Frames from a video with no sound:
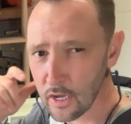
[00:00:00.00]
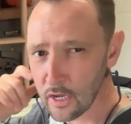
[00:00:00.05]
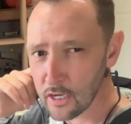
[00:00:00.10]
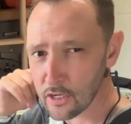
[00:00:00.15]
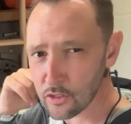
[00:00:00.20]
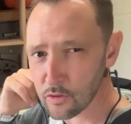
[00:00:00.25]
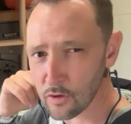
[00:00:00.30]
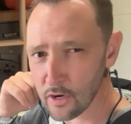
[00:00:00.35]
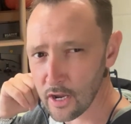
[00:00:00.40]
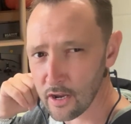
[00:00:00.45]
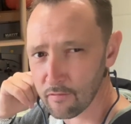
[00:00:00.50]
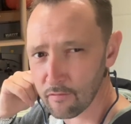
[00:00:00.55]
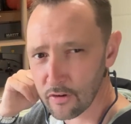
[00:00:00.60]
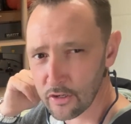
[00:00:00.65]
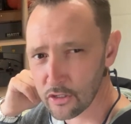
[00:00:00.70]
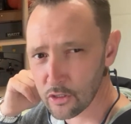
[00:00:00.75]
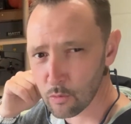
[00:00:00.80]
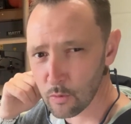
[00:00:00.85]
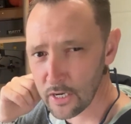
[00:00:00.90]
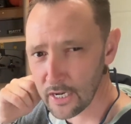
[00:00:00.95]
So an
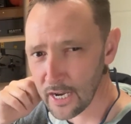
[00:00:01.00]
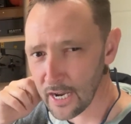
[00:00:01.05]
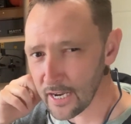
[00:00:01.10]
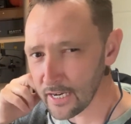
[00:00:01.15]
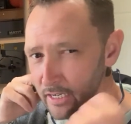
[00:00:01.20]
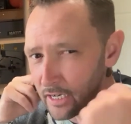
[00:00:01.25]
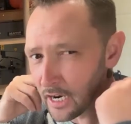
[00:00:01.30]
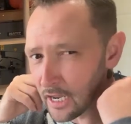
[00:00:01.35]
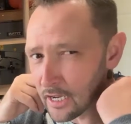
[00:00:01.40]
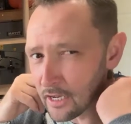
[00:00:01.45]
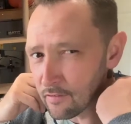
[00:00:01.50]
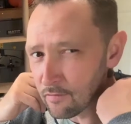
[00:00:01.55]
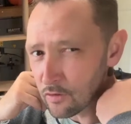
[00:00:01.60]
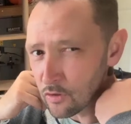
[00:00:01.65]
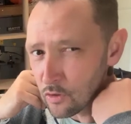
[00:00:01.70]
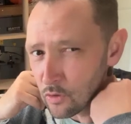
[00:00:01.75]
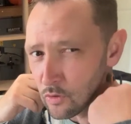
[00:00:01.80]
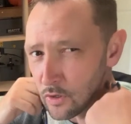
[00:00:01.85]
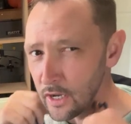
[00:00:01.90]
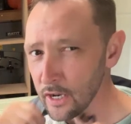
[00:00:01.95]
average weekend live, you
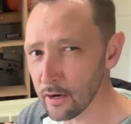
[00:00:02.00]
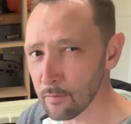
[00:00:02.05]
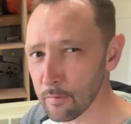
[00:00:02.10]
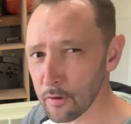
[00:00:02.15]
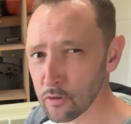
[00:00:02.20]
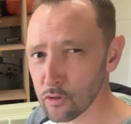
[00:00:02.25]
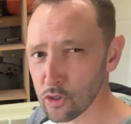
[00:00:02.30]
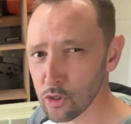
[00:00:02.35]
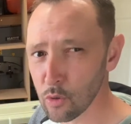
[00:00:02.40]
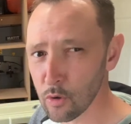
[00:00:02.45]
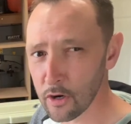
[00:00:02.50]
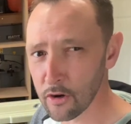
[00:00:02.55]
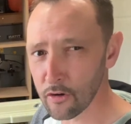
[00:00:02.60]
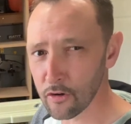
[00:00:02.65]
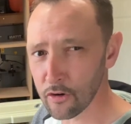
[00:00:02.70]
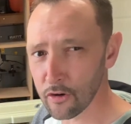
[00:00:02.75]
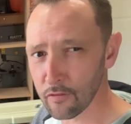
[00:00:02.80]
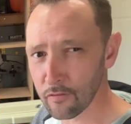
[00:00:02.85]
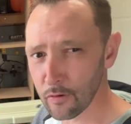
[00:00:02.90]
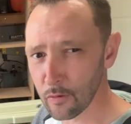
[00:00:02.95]
do get about
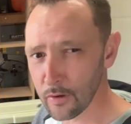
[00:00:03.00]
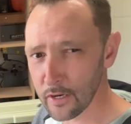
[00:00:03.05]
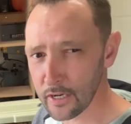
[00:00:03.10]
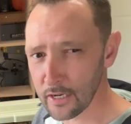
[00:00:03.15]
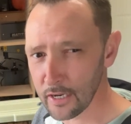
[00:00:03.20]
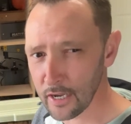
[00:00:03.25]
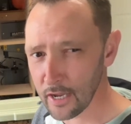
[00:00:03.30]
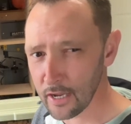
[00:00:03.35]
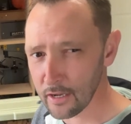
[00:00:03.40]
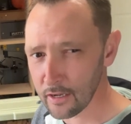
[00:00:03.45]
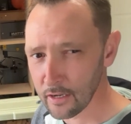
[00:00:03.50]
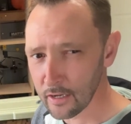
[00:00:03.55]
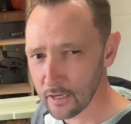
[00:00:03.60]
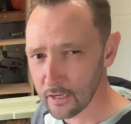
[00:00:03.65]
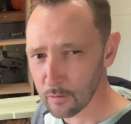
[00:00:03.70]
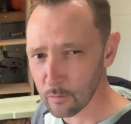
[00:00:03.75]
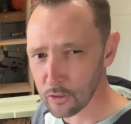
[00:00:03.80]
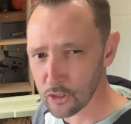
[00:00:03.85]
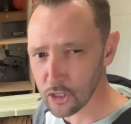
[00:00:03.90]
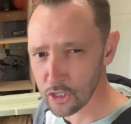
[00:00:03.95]
200 of you in here,
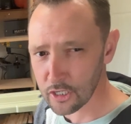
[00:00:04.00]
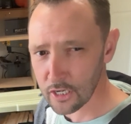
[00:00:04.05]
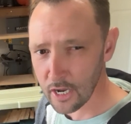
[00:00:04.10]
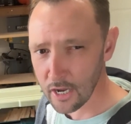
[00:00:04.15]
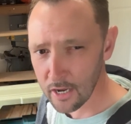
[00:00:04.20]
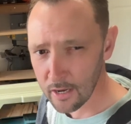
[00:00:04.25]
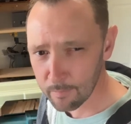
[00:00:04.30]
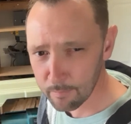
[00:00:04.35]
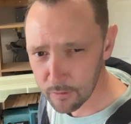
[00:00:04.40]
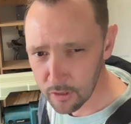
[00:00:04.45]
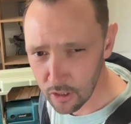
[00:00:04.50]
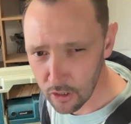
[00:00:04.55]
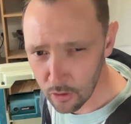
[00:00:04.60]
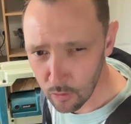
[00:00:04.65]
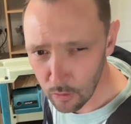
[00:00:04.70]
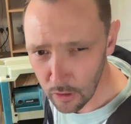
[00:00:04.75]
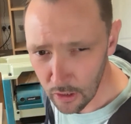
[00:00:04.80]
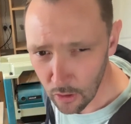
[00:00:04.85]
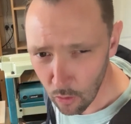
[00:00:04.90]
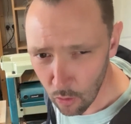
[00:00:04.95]
which is
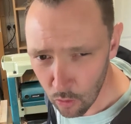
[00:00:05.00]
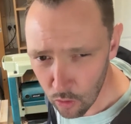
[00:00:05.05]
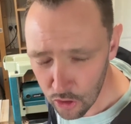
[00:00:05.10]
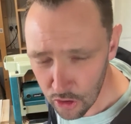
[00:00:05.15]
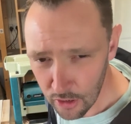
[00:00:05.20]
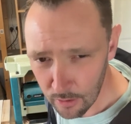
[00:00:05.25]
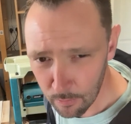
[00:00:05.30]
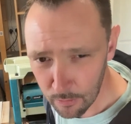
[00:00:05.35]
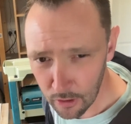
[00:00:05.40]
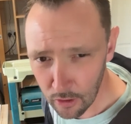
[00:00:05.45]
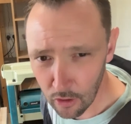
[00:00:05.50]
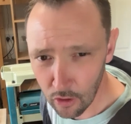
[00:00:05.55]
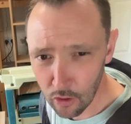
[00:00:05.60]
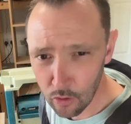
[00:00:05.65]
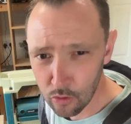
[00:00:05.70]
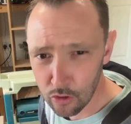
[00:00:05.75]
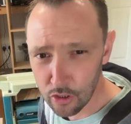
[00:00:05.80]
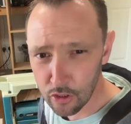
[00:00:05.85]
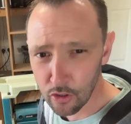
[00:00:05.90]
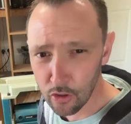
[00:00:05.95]
absolutely awesome. We got
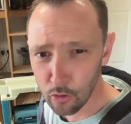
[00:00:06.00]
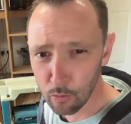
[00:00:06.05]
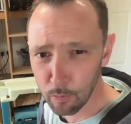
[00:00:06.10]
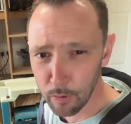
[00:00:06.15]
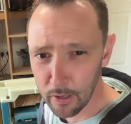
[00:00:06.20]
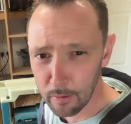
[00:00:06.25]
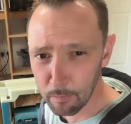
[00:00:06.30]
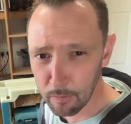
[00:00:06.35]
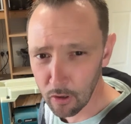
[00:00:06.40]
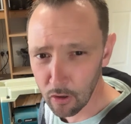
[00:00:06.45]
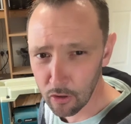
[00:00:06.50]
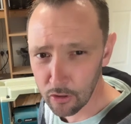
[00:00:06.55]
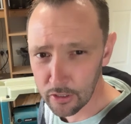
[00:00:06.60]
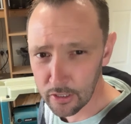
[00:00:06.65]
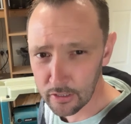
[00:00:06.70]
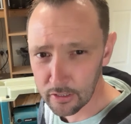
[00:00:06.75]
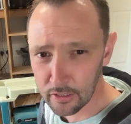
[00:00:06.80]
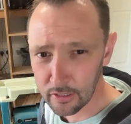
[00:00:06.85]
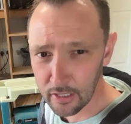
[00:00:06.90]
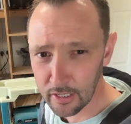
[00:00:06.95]
loads of new people on
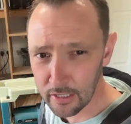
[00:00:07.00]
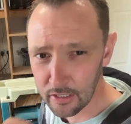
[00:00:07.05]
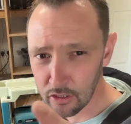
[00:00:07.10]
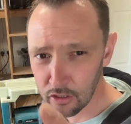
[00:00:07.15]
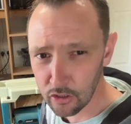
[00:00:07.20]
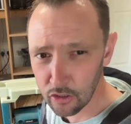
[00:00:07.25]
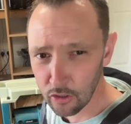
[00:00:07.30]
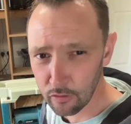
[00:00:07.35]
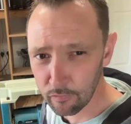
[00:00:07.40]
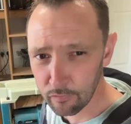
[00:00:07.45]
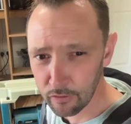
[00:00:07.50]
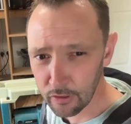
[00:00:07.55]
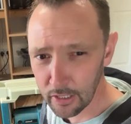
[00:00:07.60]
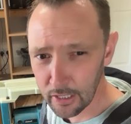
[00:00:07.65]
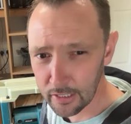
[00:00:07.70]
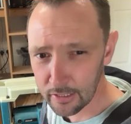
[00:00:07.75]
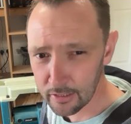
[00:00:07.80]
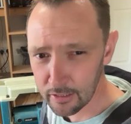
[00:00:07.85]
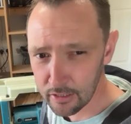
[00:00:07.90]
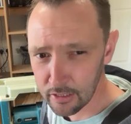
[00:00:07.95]
here today, so don't
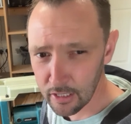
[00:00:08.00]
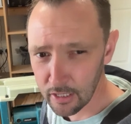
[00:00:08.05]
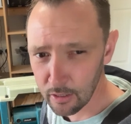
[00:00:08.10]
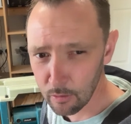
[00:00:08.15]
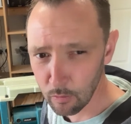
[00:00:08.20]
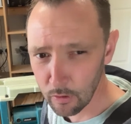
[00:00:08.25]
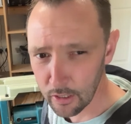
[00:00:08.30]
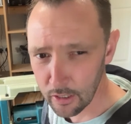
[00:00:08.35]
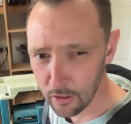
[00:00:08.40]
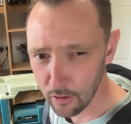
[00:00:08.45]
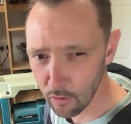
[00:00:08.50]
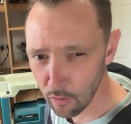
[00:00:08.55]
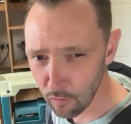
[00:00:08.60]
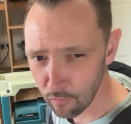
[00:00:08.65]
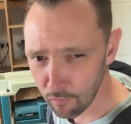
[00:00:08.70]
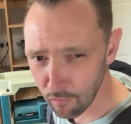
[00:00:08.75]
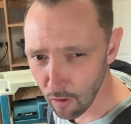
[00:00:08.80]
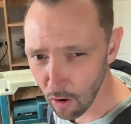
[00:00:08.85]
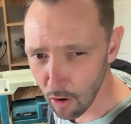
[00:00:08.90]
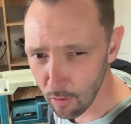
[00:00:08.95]
forget to say where you're all
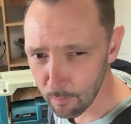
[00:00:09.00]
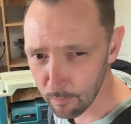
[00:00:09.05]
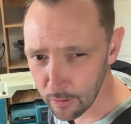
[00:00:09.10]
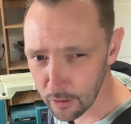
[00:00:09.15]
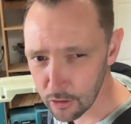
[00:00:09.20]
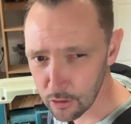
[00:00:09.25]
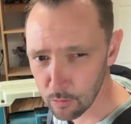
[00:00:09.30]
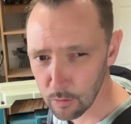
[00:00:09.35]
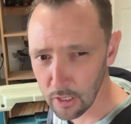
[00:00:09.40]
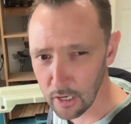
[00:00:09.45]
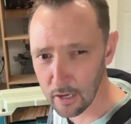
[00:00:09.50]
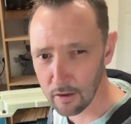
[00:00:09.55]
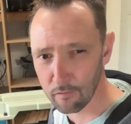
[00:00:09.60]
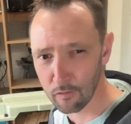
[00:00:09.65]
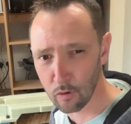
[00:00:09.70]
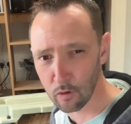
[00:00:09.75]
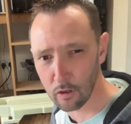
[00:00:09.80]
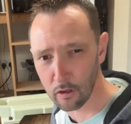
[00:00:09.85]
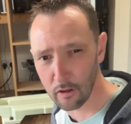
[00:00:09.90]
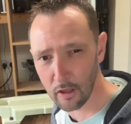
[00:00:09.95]
from, because we love
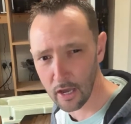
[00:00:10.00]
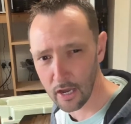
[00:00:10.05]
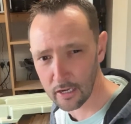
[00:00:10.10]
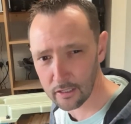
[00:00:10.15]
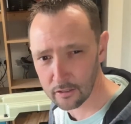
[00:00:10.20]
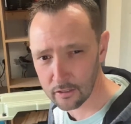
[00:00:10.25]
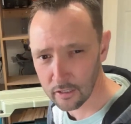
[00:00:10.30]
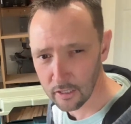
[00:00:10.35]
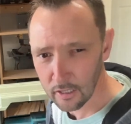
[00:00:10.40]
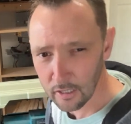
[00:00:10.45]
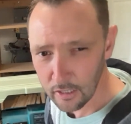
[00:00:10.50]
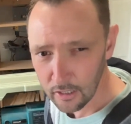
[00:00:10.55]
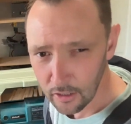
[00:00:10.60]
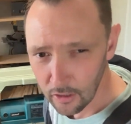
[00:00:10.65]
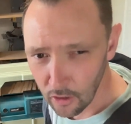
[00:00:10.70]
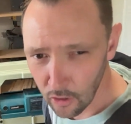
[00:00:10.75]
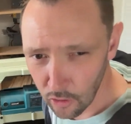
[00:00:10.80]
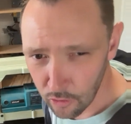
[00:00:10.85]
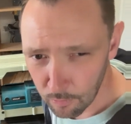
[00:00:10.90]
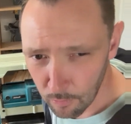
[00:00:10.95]
all that.
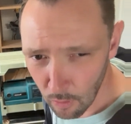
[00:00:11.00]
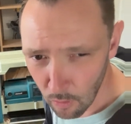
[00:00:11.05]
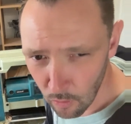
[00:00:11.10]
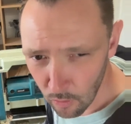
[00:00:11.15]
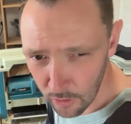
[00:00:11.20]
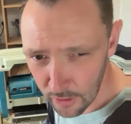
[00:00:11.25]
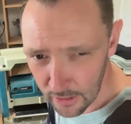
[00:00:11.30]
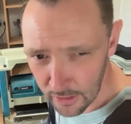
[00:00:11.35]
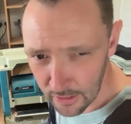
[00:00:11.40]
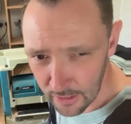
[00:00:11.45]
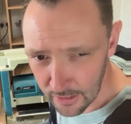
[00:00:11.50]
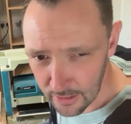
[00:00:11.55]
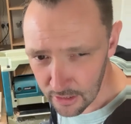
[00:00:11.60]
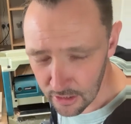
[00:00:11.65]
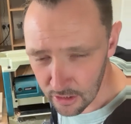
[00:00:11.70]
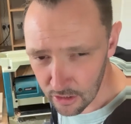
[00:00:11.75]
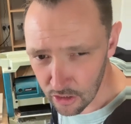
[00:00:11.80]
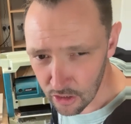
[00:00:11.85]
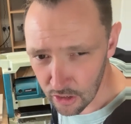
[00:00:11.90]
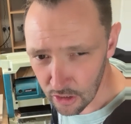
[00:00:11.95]
Good morning, nice
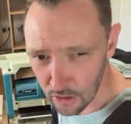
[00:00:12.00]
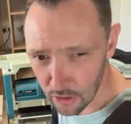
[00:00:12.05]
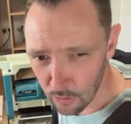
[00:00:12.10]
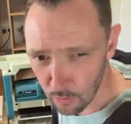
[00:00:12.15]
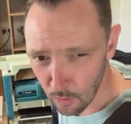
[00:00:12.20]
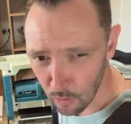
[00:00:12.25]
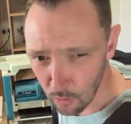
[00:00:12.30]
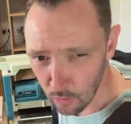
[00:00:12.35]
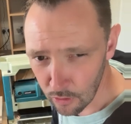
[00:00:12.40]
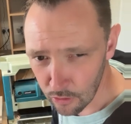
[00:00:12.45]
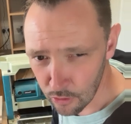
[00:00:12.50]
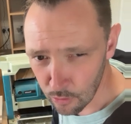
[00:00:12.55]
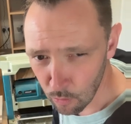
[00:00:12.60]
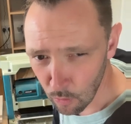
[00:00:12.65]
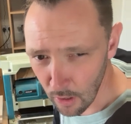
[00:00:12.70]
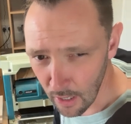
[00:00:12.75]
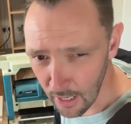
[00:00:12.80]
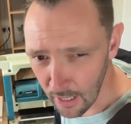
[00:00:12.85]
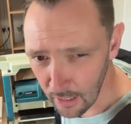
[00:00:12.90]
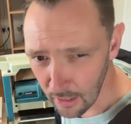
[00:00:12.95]
to see you all as
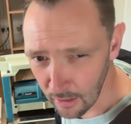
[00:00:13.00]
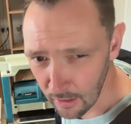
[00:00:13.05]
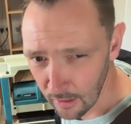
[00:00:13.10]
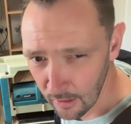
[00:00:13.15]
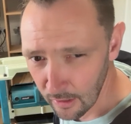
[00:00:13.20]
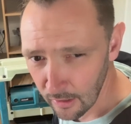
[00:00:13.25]
well.